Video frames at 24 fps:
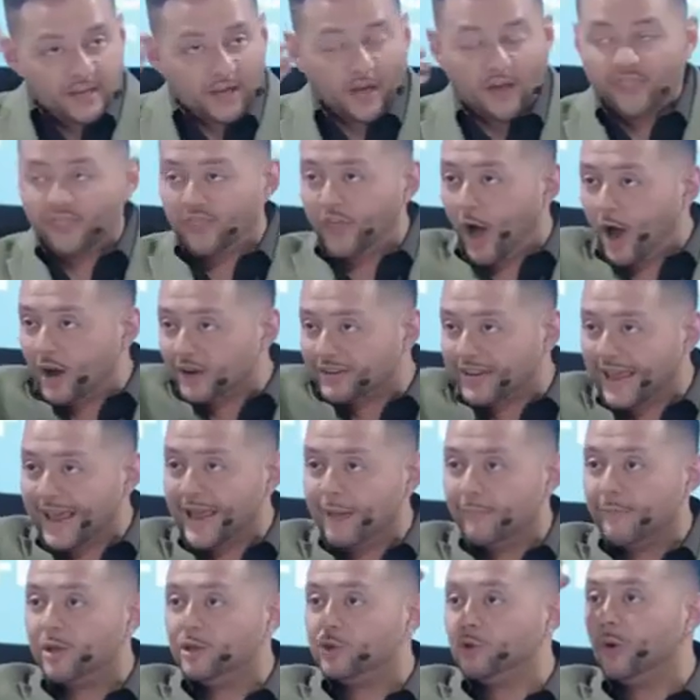a thought
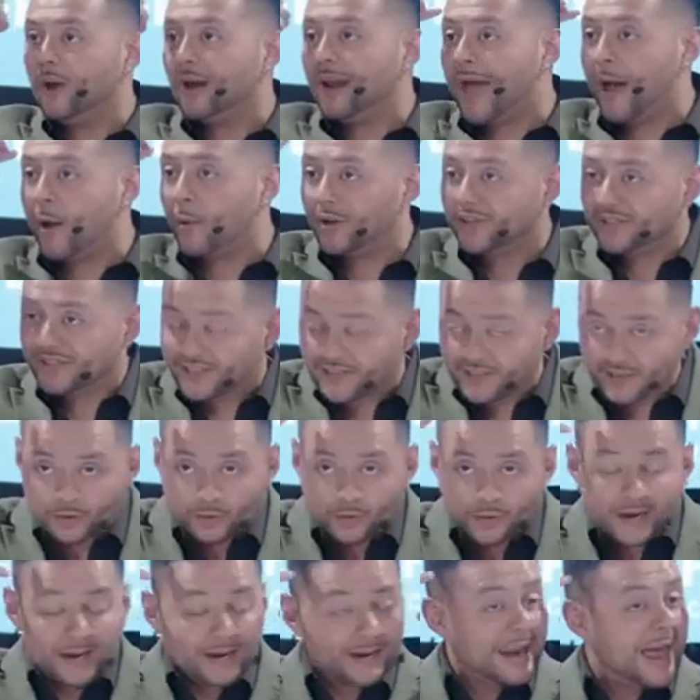came and you
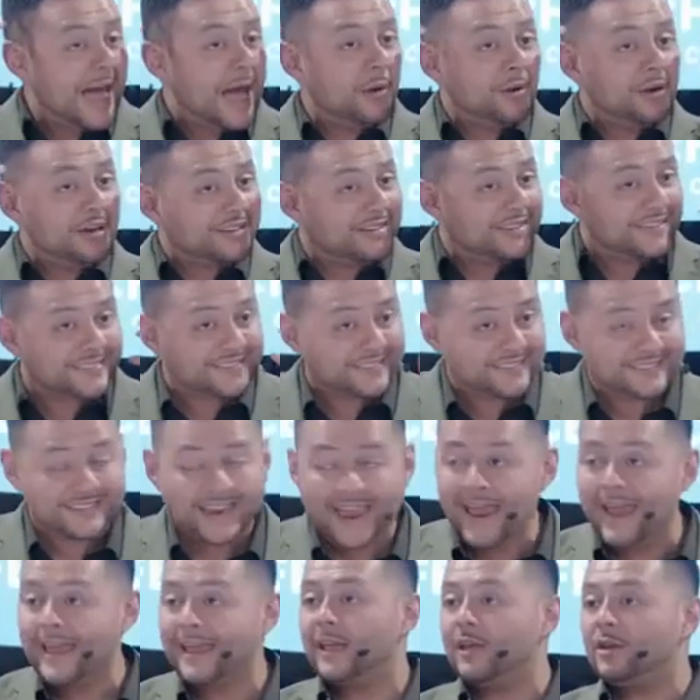allowed it to
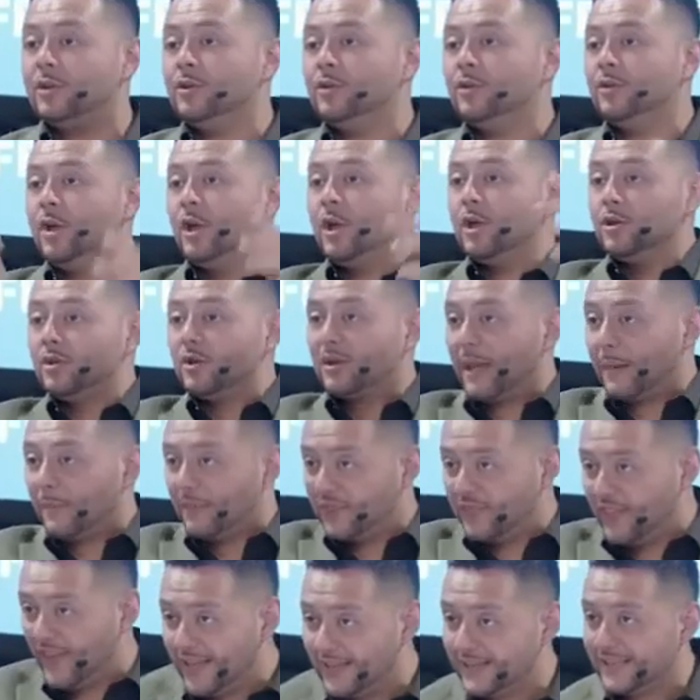stay, and you
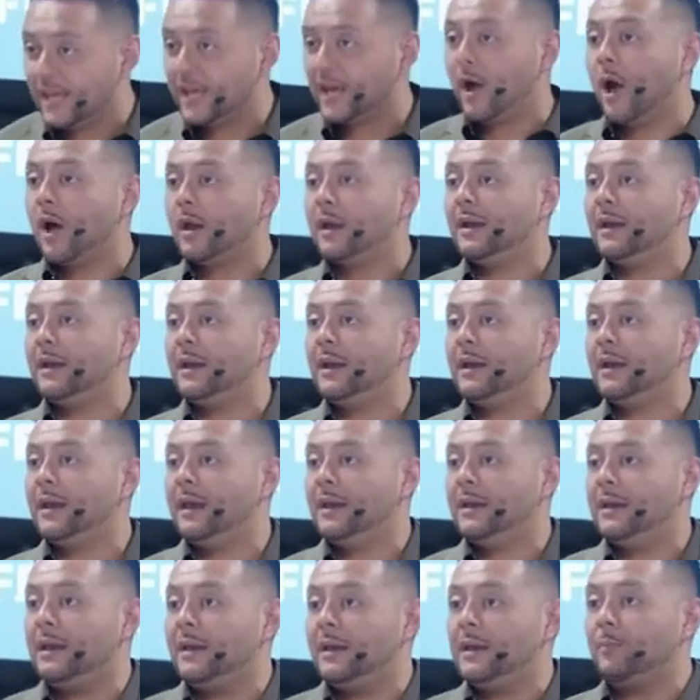kept thinking on it,
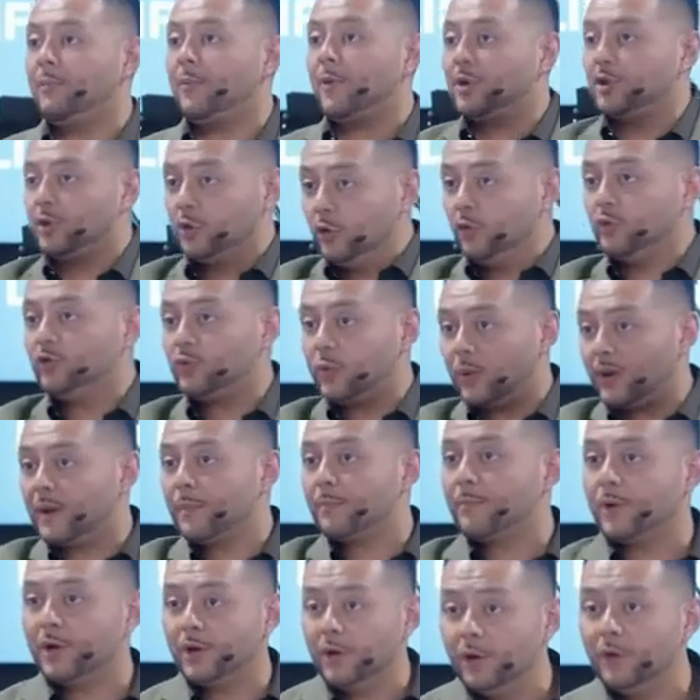and then it produced what
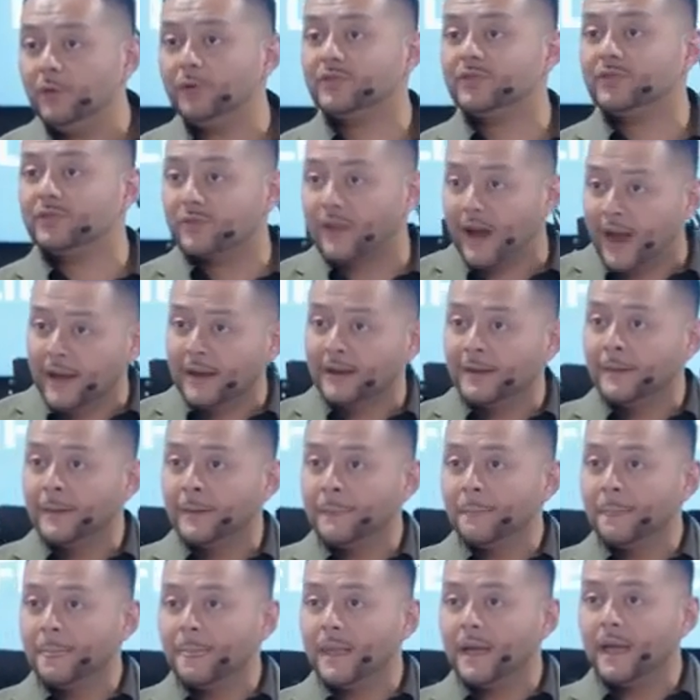it produced. Right,
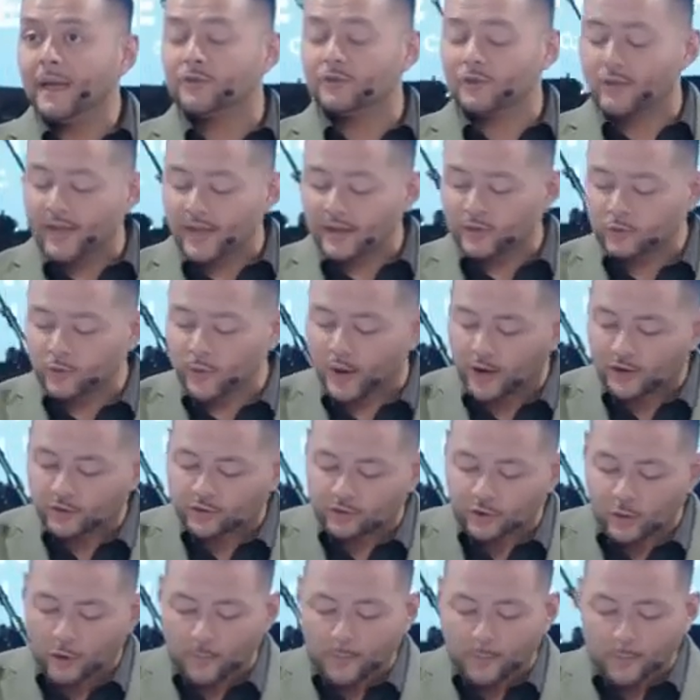and so that's why
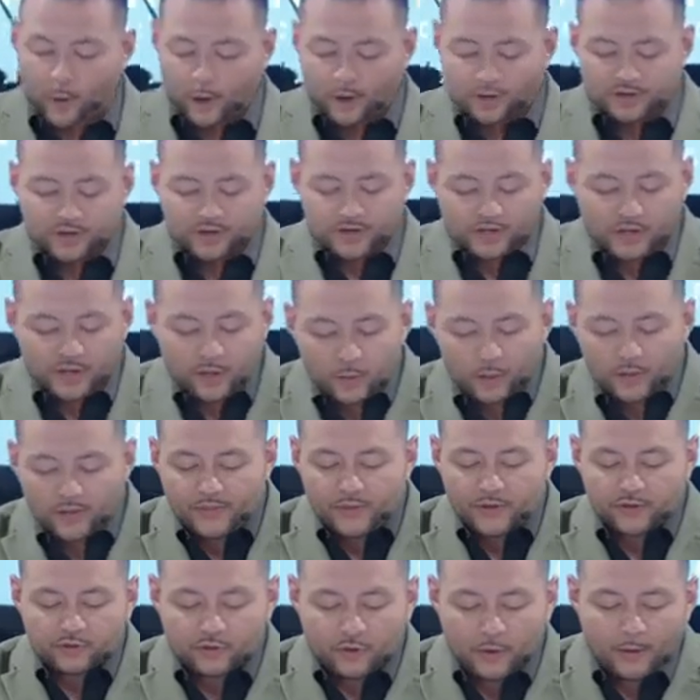it's so important to deal with
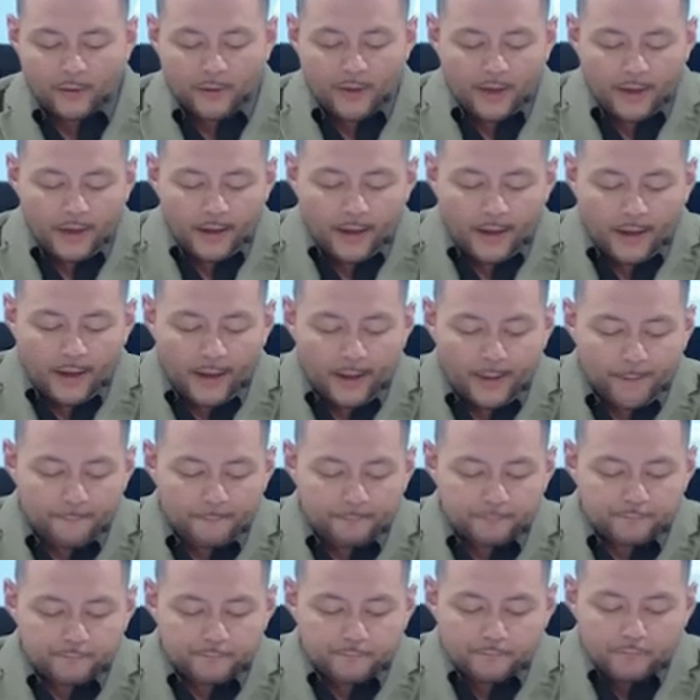this. So,
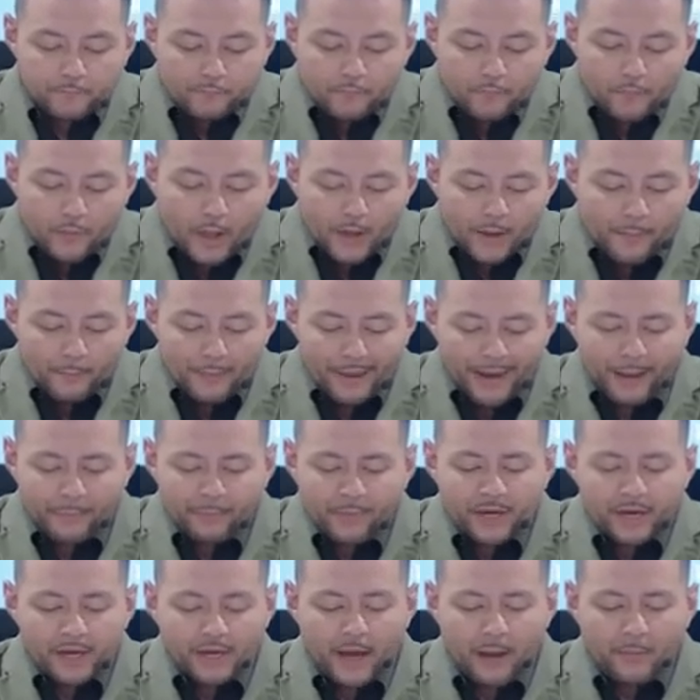but I'm
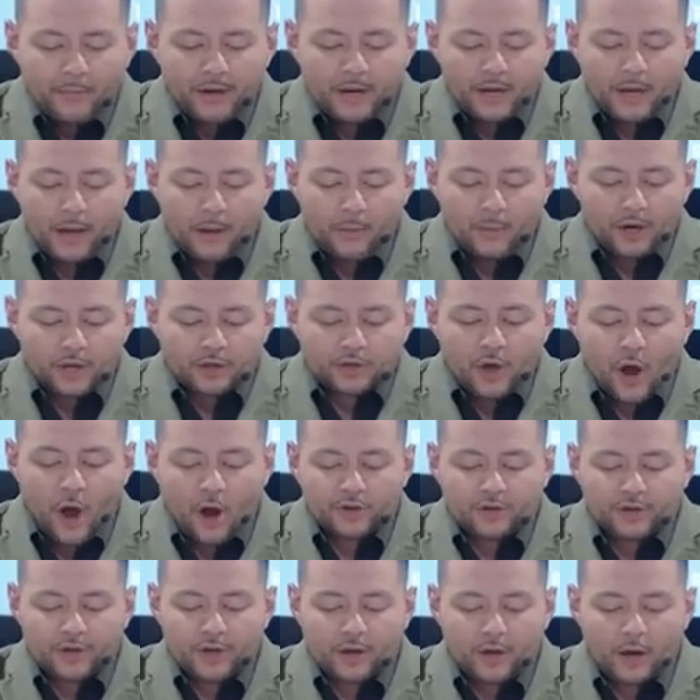gonna
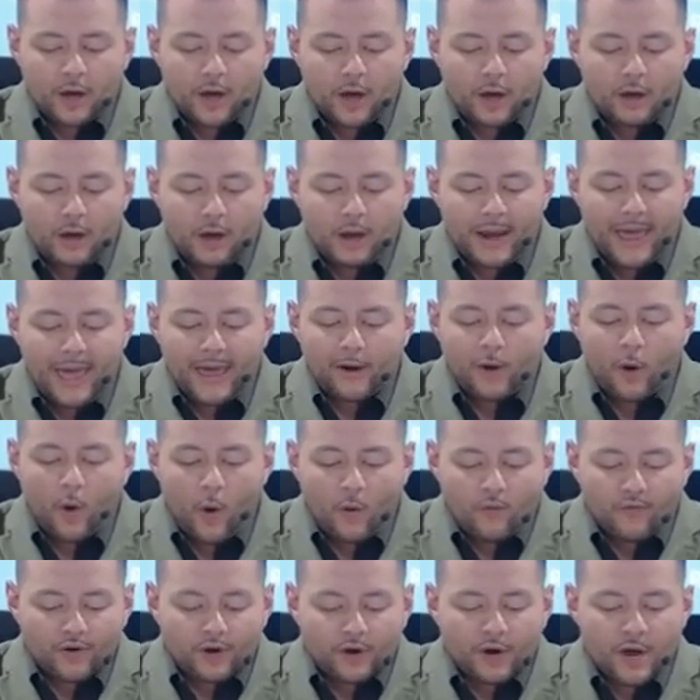talk to you on how to
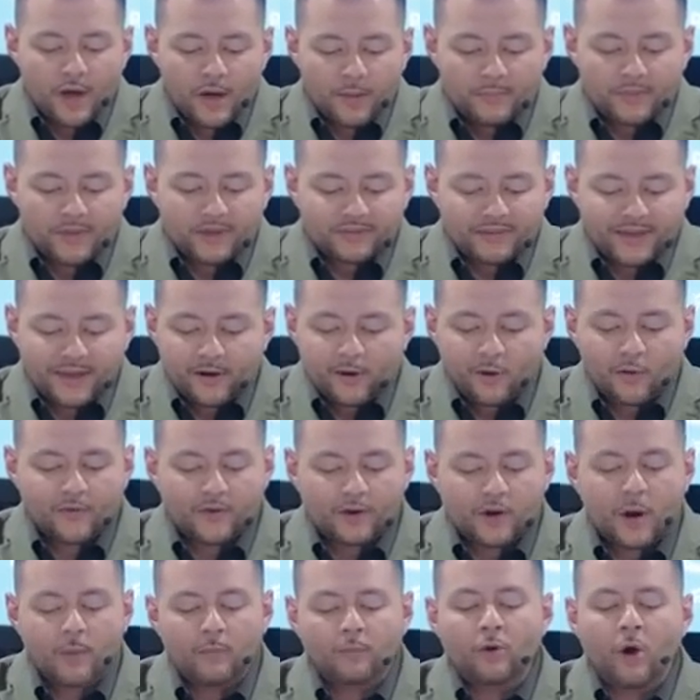overcome this, how to
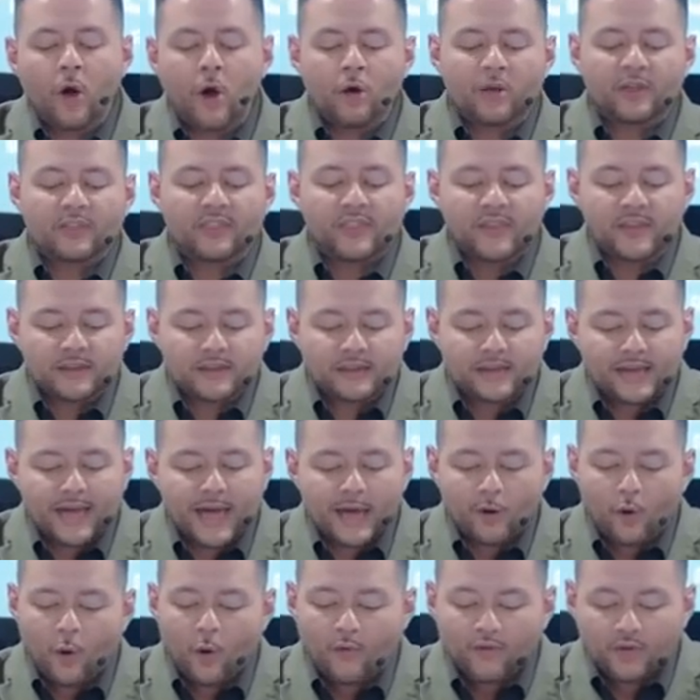overcome wrong thinking,
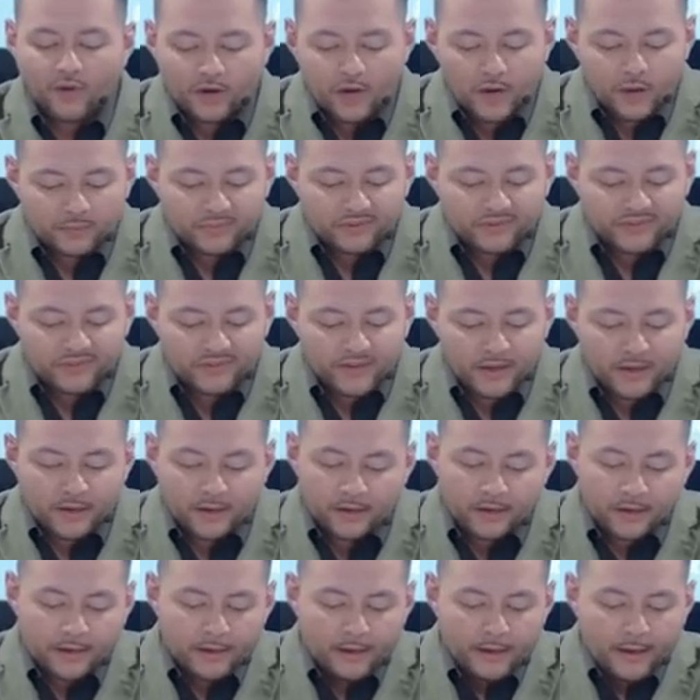how to overcome
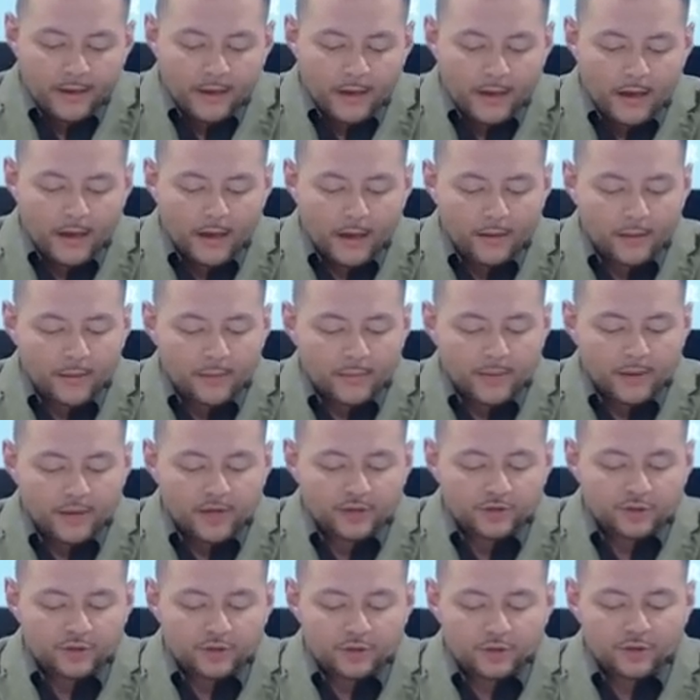sin.
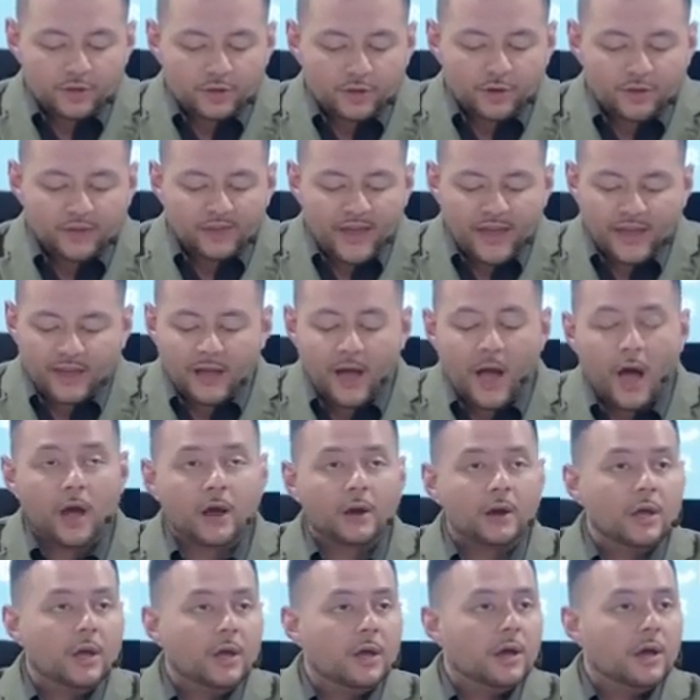Because, thank God,